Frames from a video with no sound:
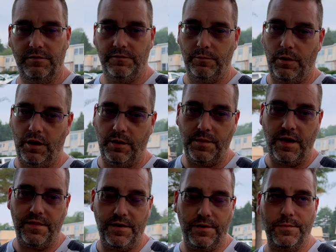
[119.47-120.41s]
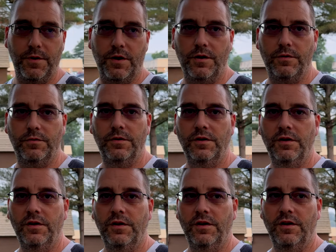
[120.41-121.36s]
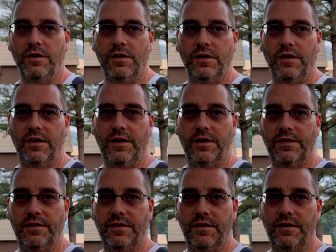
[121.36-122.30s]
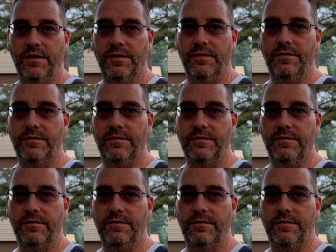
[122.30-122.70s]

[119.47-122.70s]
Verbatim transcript: while I'm not there tomorrow and uh,